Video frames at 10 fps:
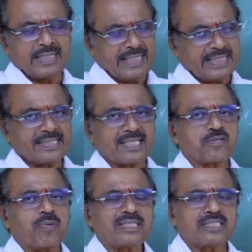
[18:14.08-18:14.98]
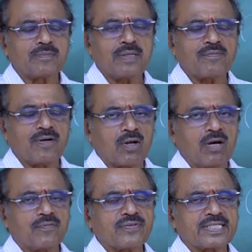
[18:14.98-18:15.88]
It is responsible for
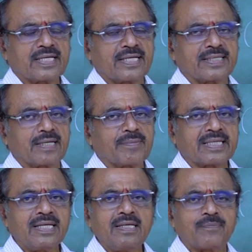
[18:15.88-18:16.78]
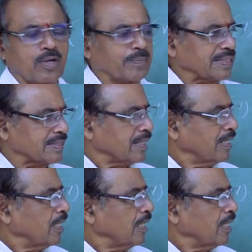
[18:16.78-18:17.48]
all physical and chemical properties.